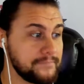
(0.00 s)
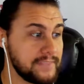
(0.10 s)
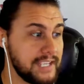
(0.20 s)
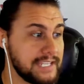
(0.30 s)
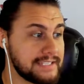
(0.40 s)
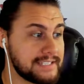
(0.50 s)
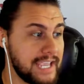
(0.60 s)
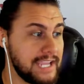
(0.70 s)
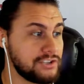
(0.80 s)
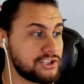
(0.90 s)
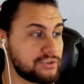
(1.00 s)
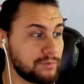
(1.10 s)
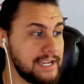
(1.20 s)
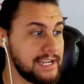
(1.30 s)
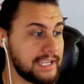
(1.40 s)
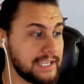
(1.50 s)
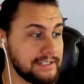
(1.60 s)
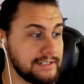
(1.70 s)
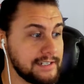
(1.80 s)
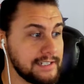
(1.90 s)
insane streak
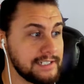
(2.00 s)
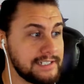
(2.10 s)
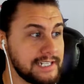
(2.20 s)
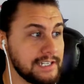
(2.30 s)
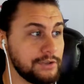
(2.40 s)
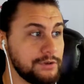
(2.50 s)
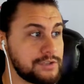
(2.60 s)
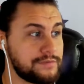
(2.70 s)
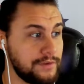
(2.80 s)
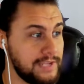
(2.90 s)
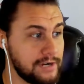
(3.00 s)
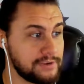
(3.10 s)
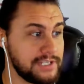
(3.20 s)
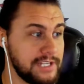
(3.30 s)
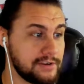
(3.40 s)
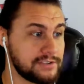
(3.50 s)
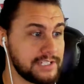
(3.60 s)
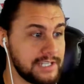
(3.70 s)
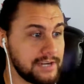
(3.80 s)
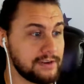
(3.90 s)
and didn't lose for years and years
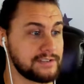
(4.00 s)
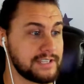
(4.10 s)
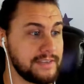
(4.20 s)
and years.